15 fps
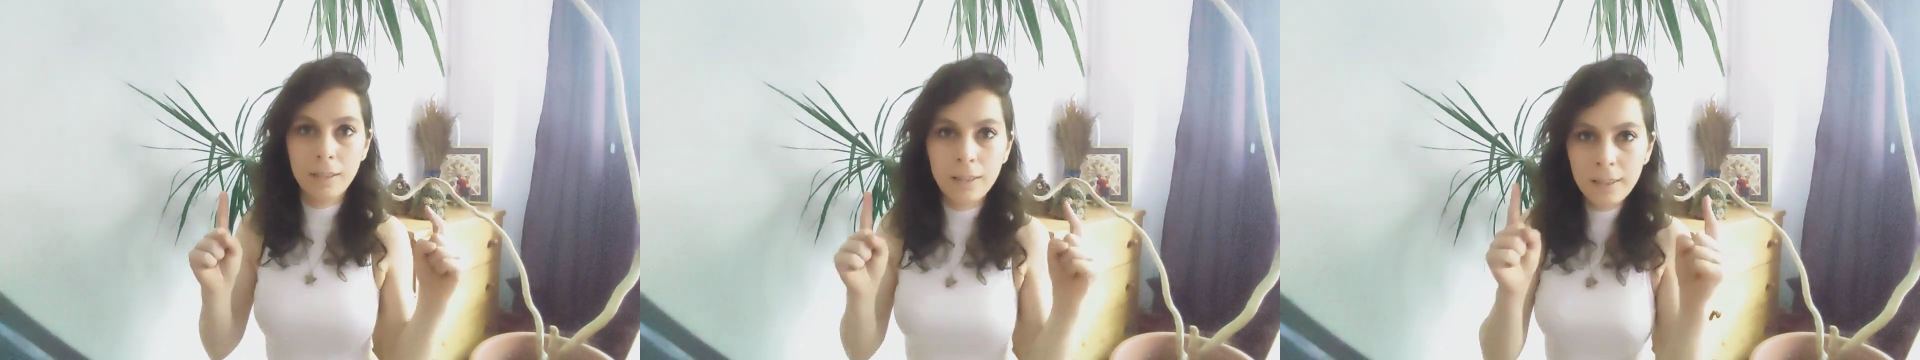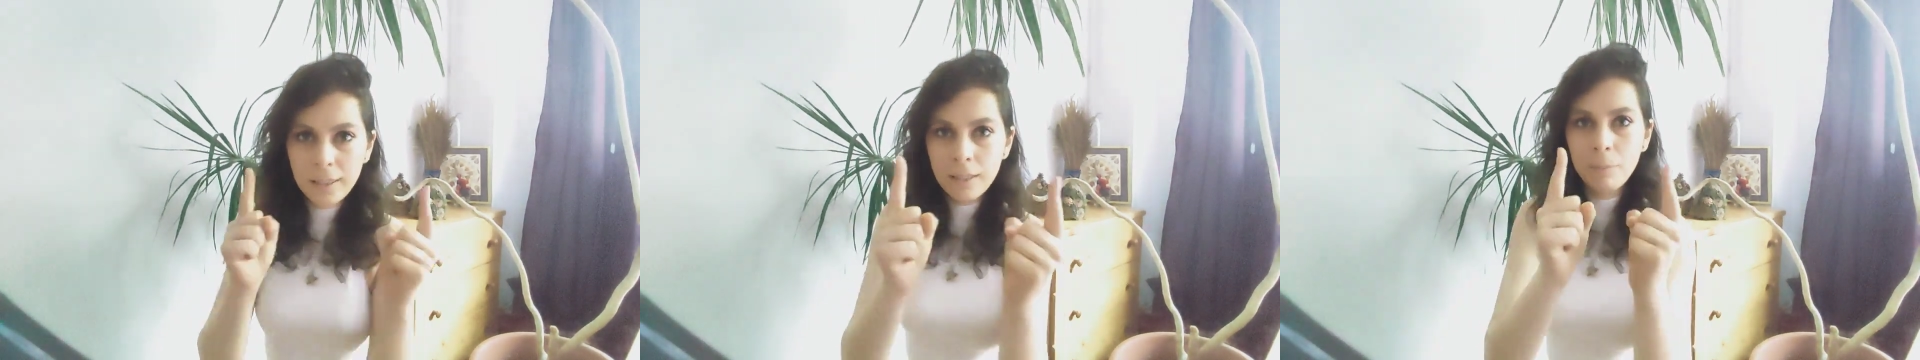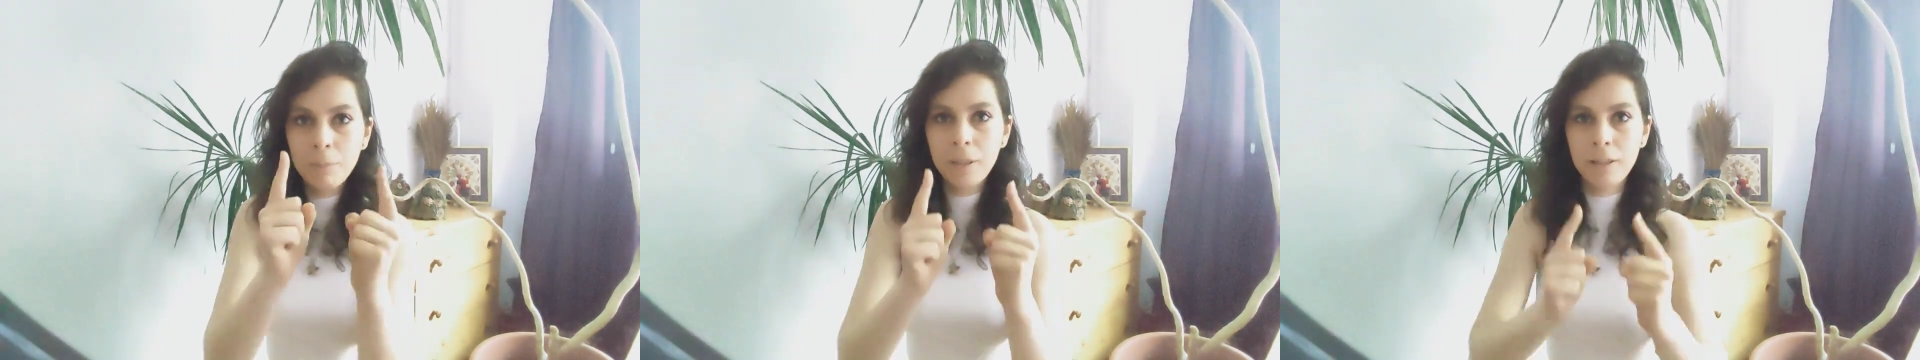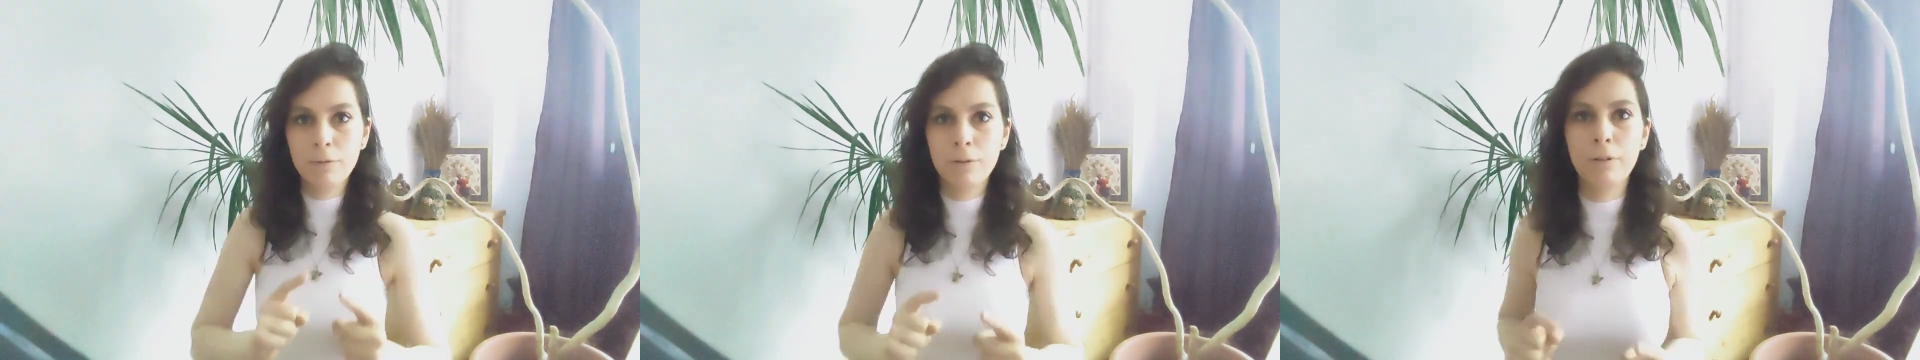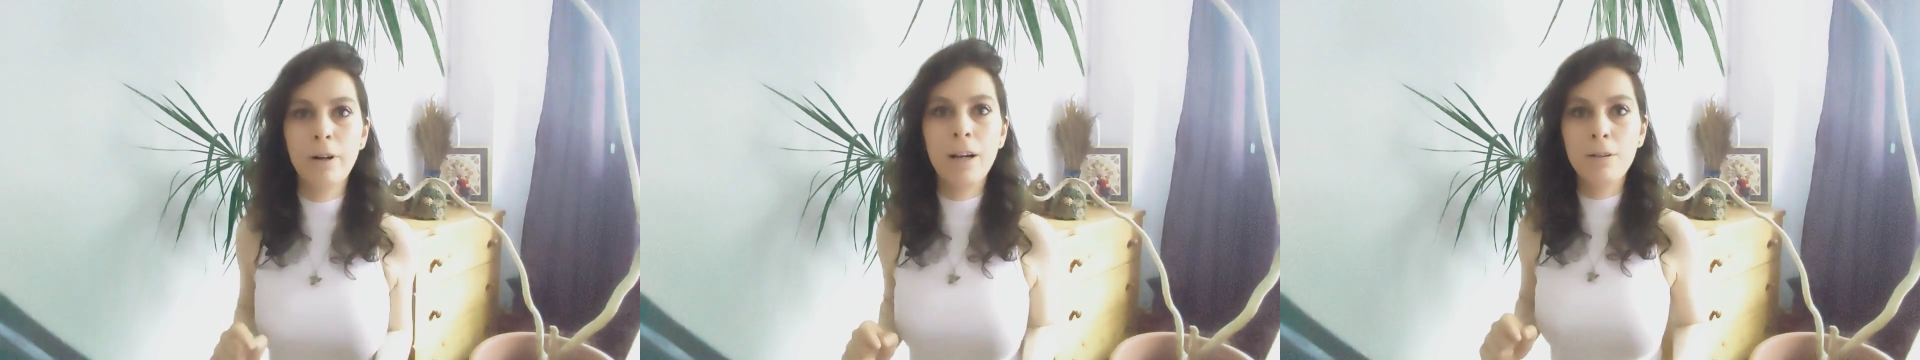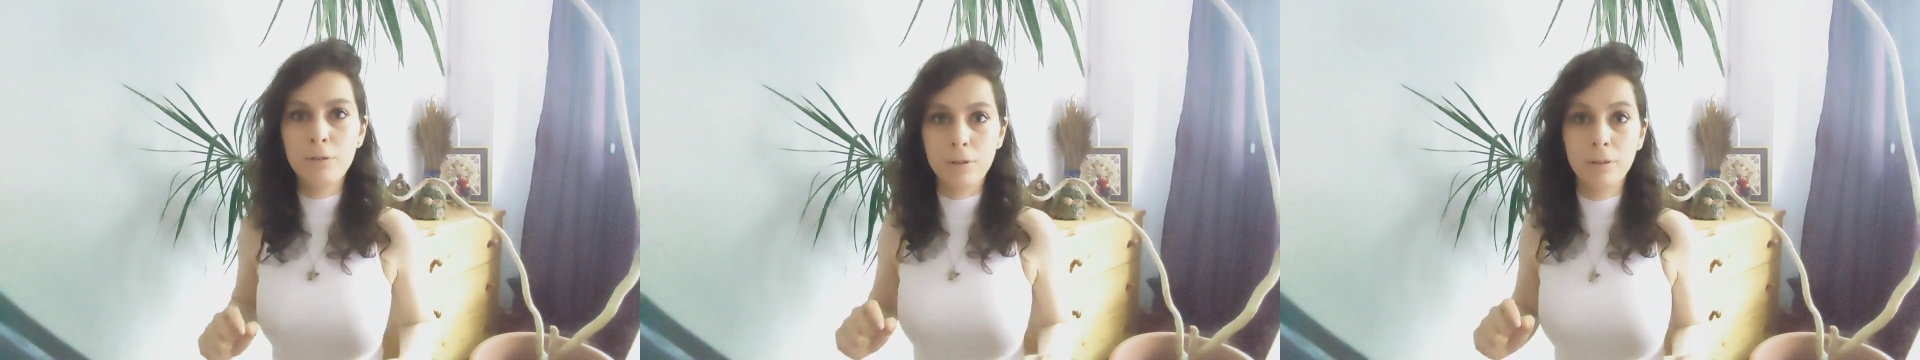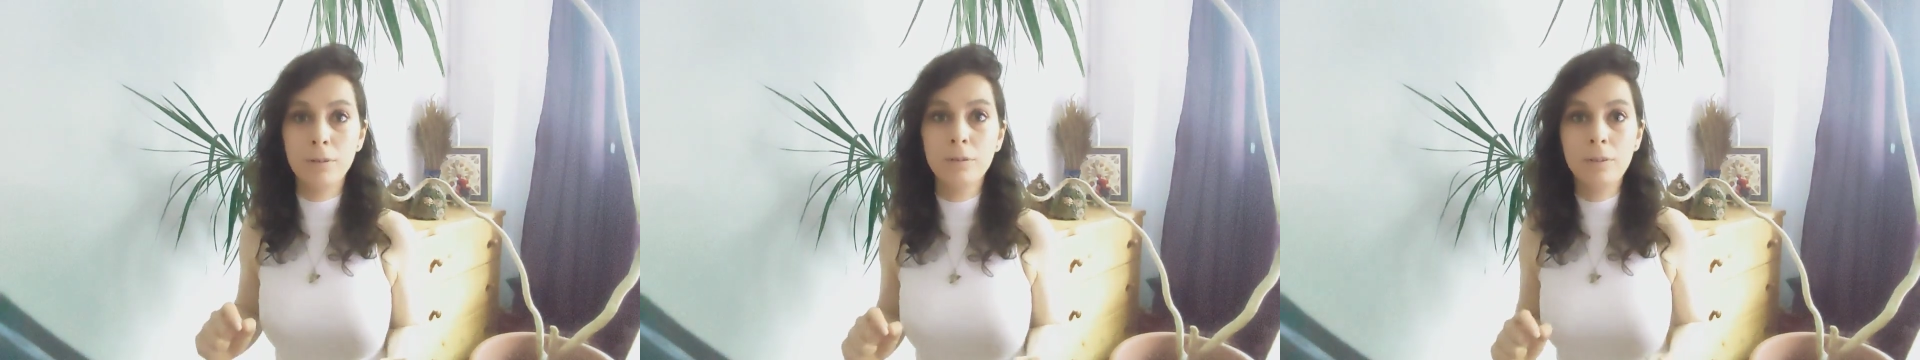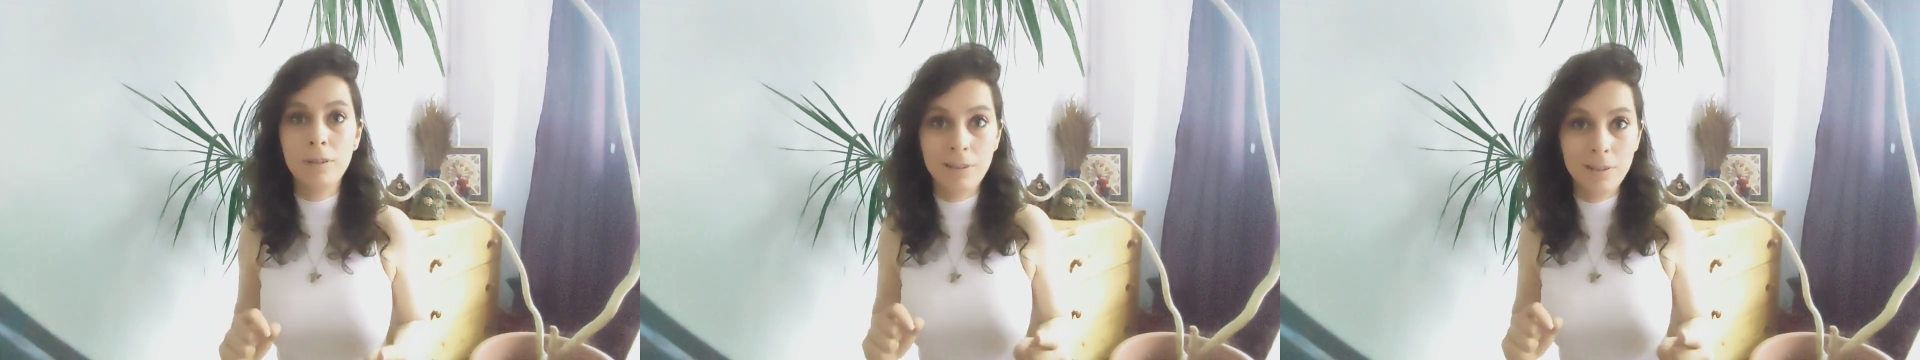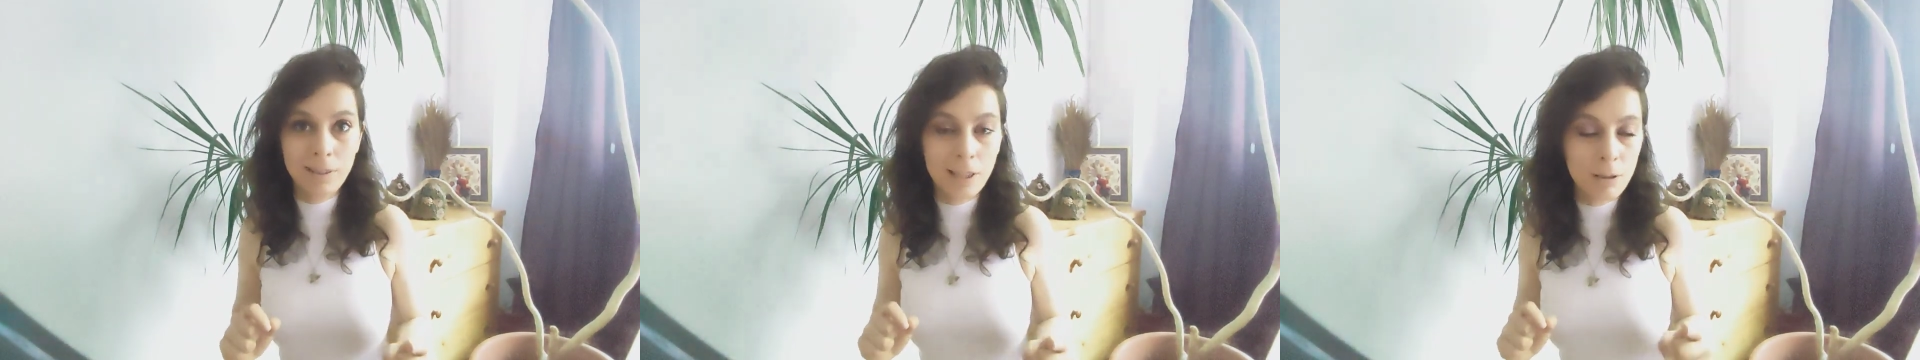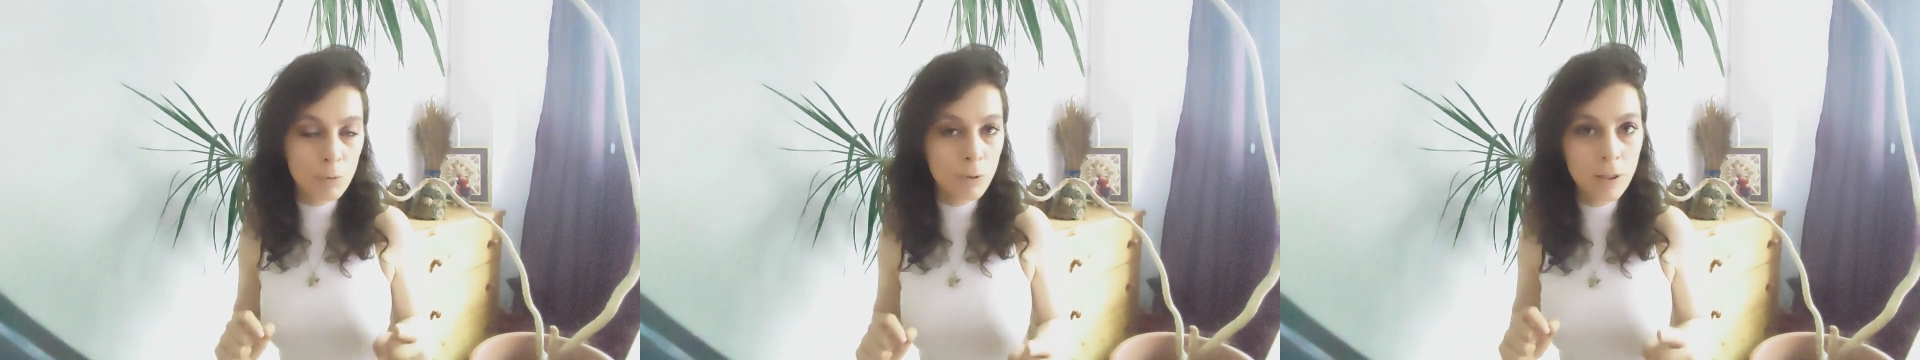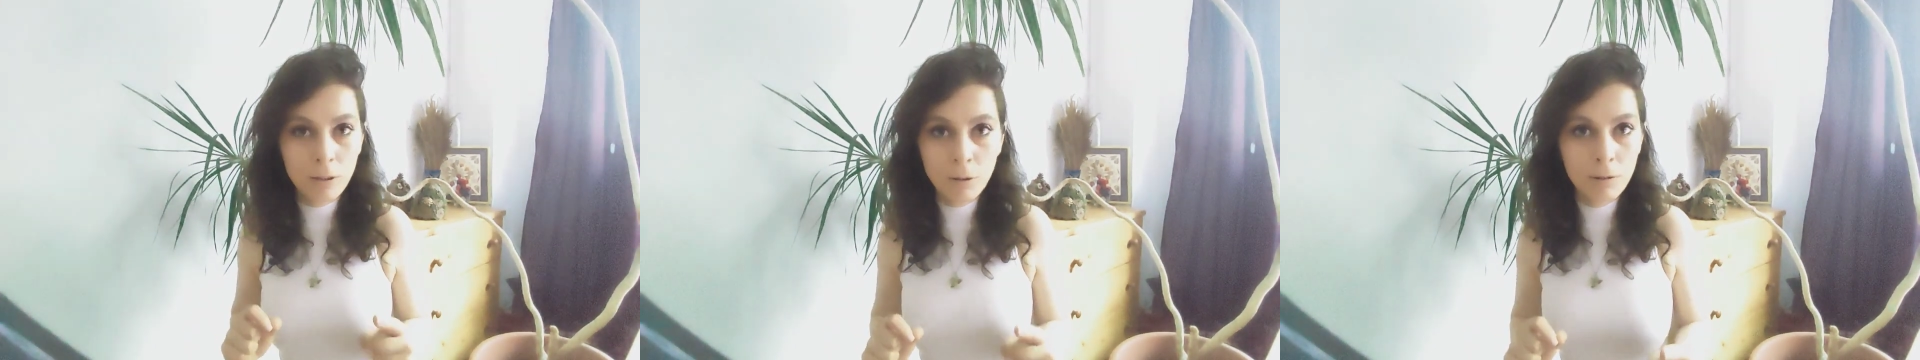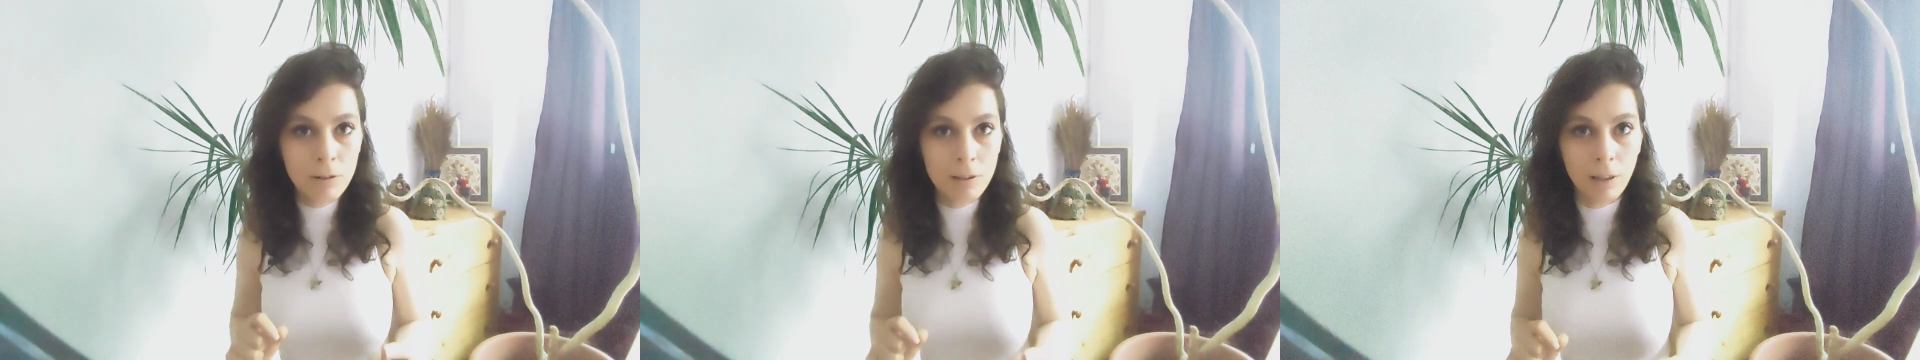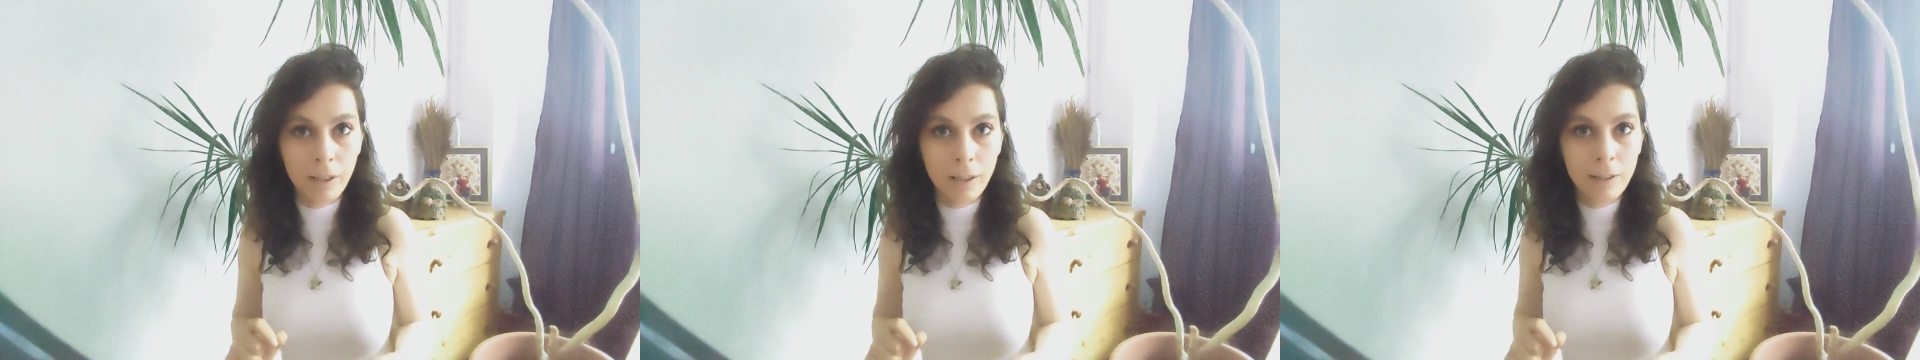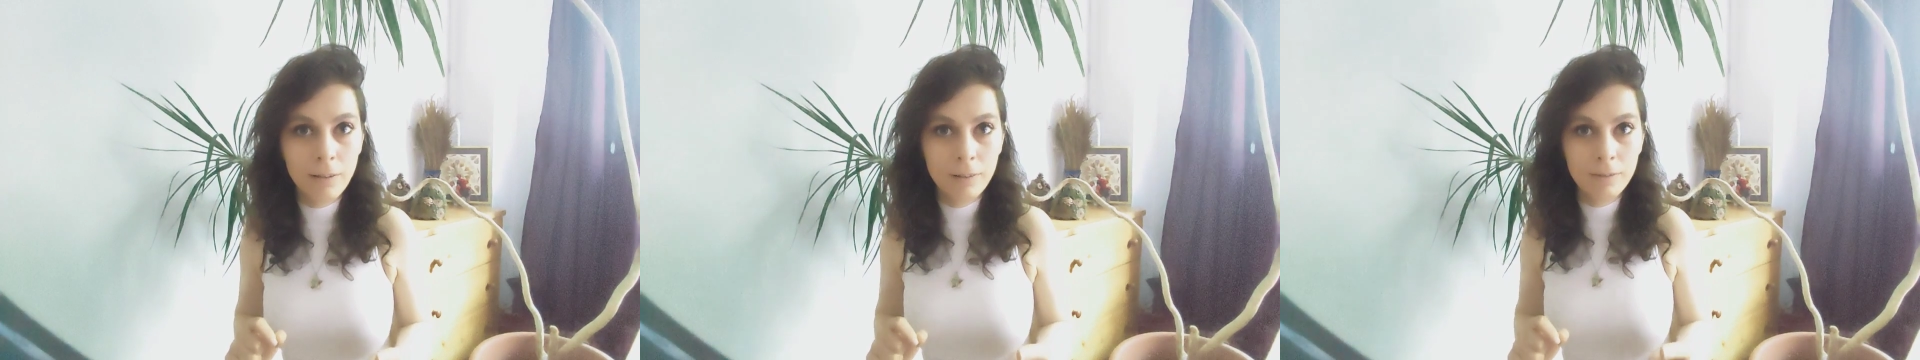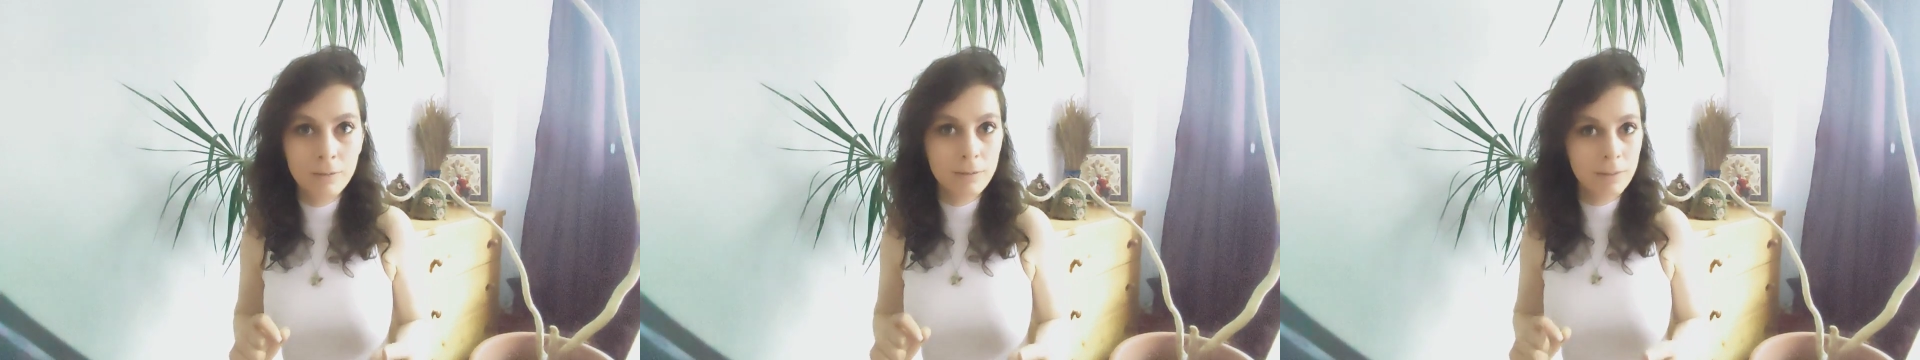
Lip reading: little bit of arousal, because that's what it looks like